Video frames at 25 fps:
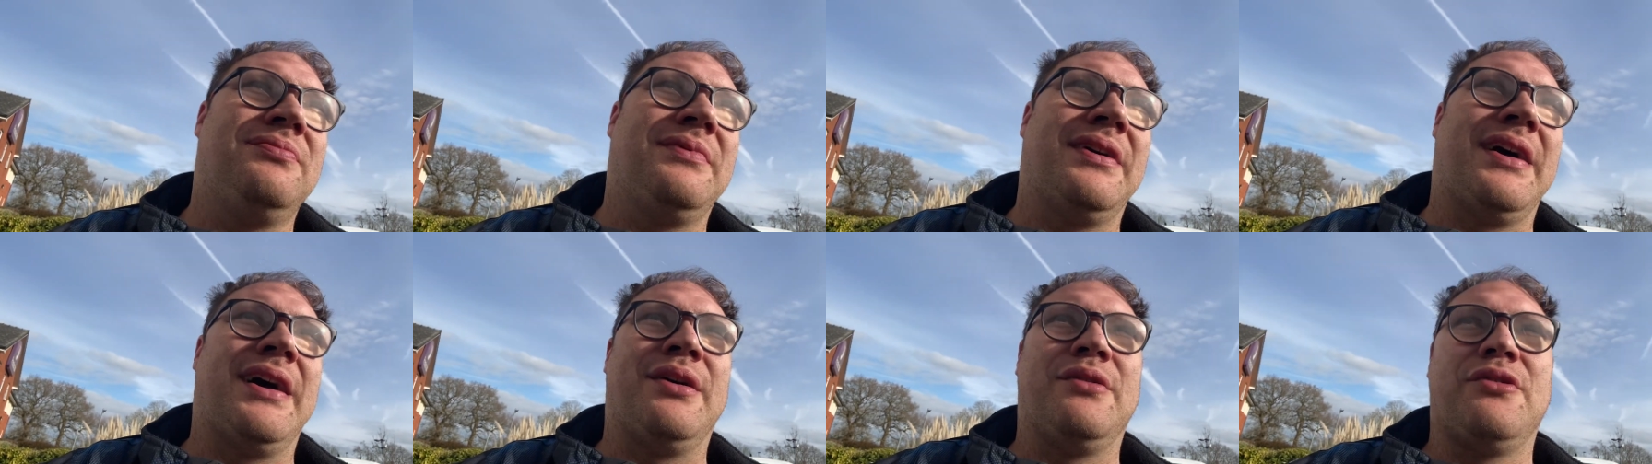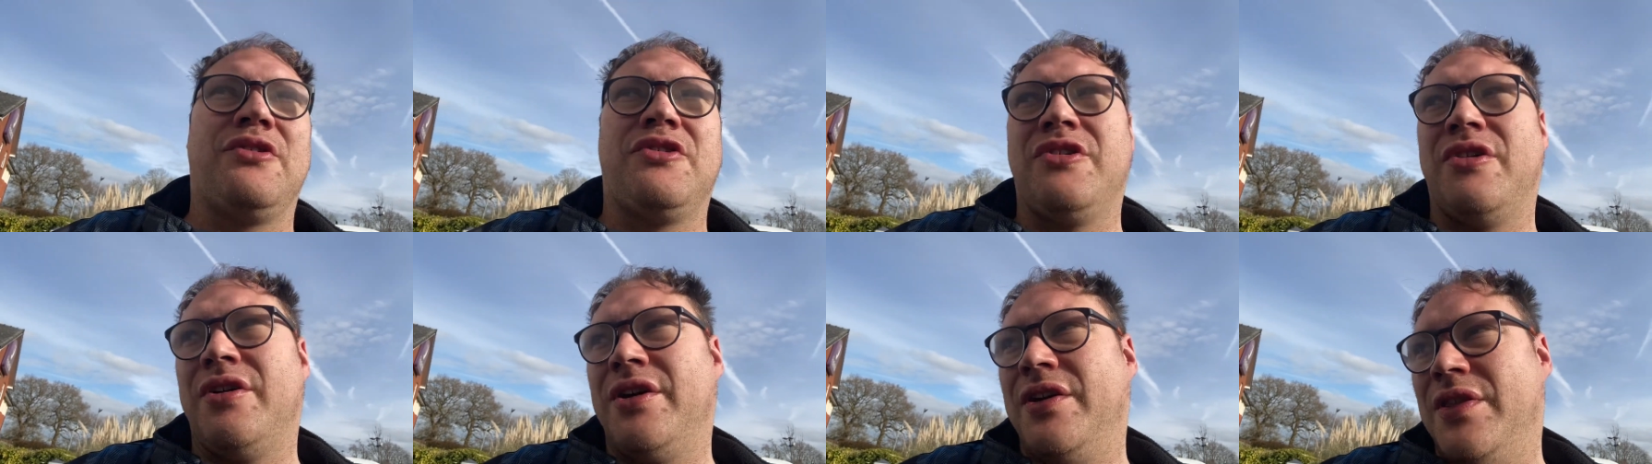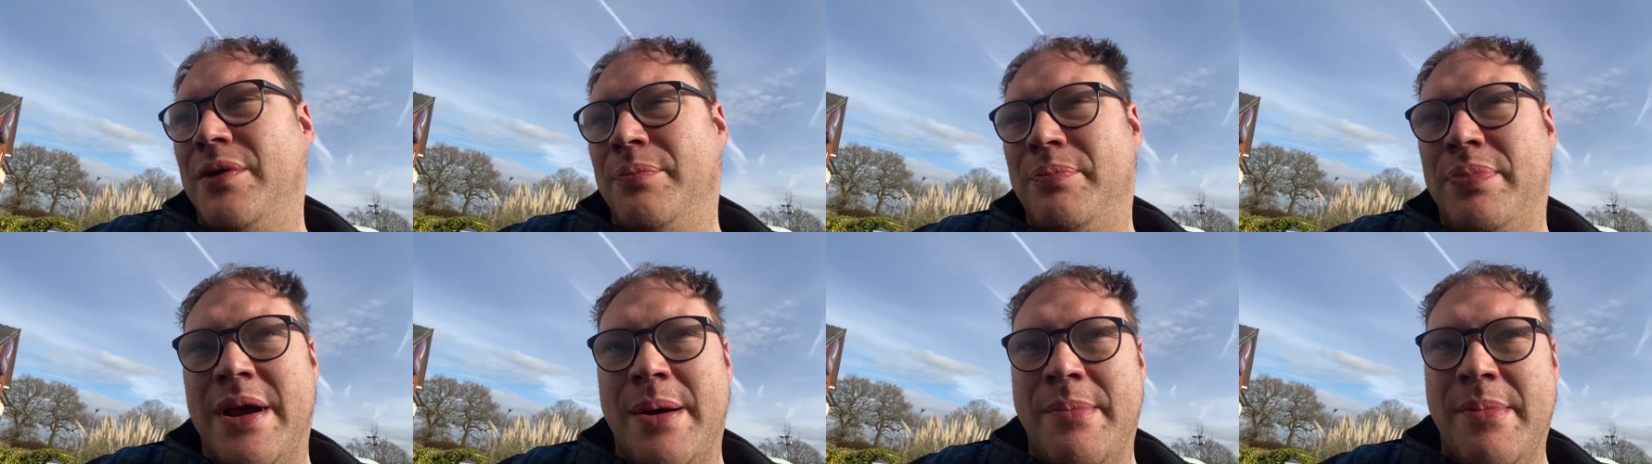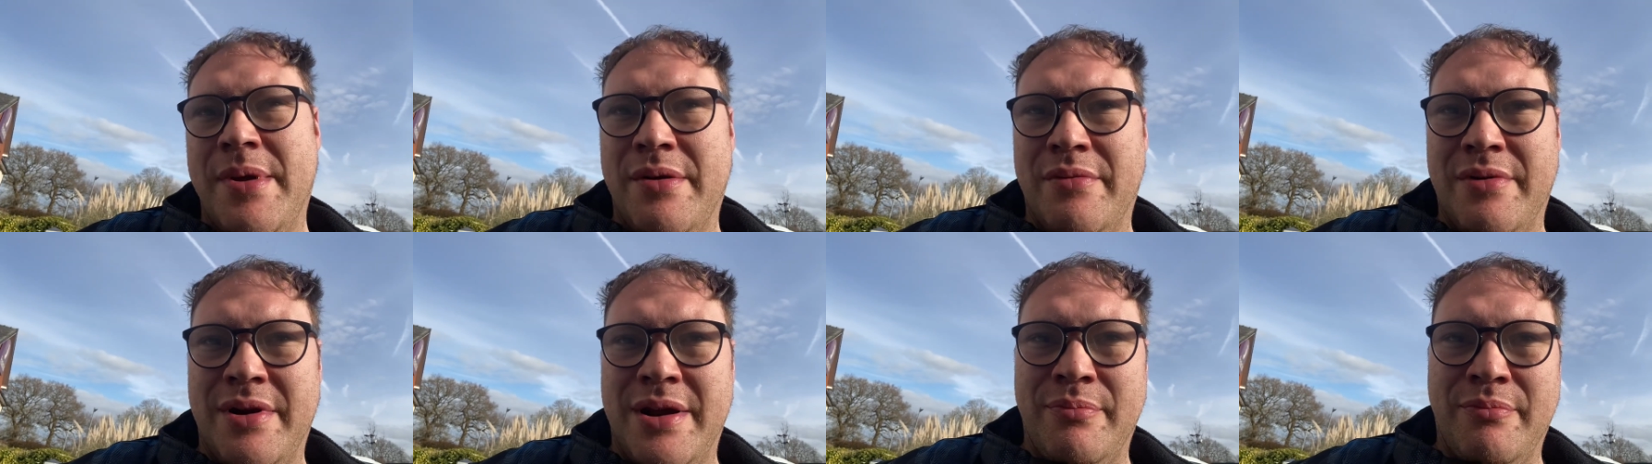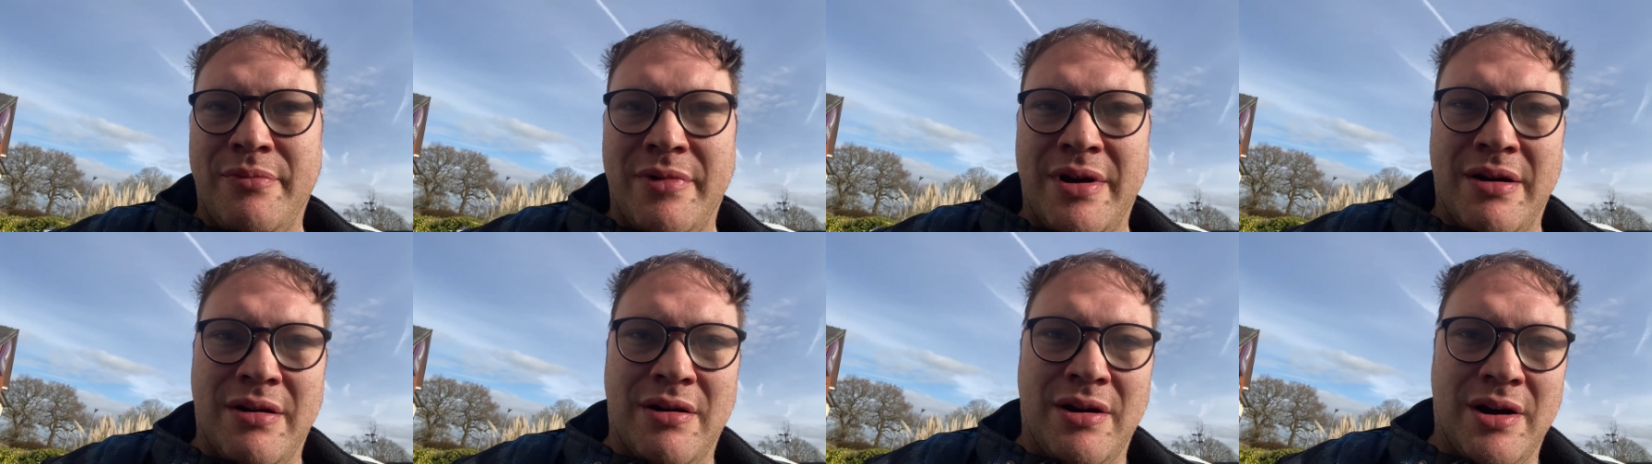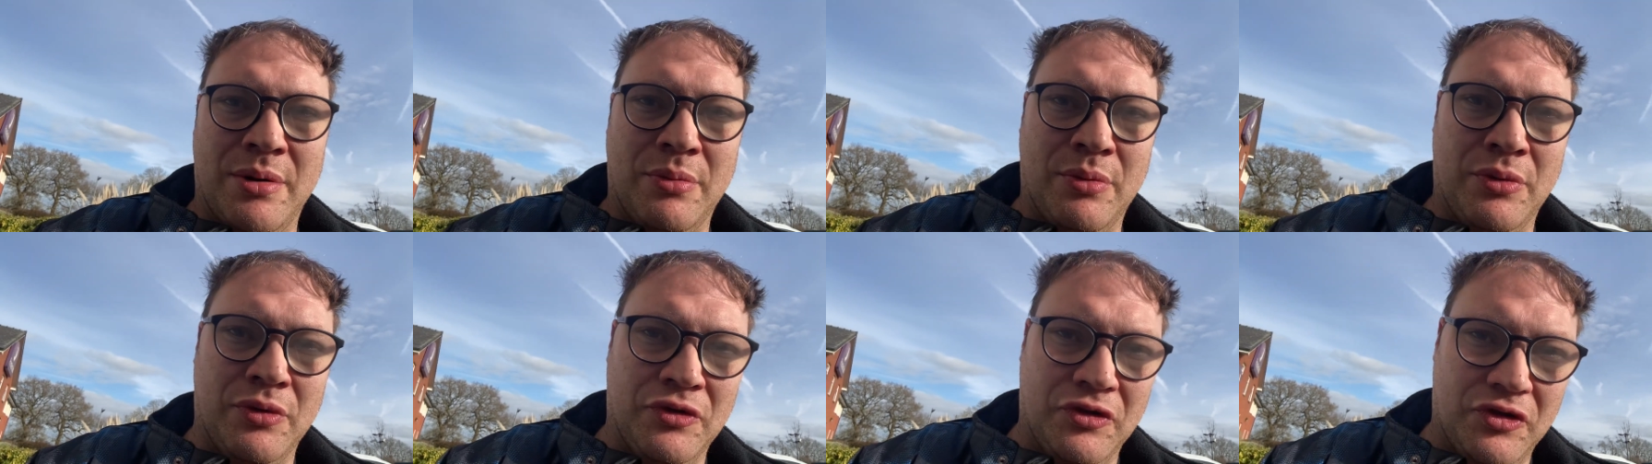outside the Premier Inn where I
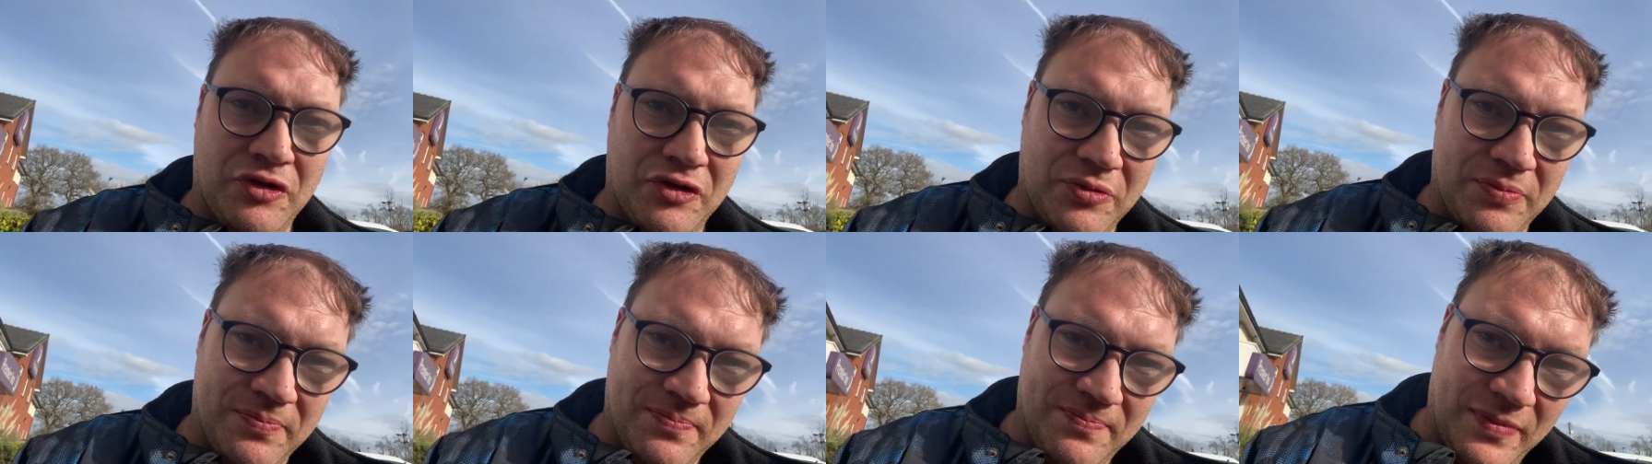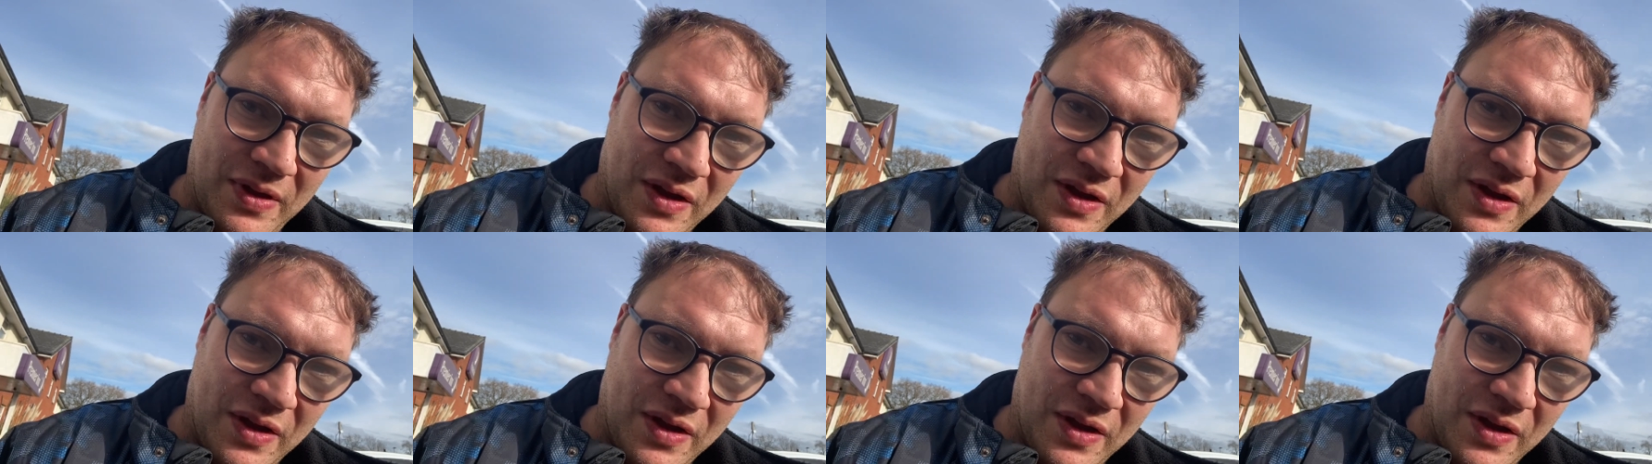was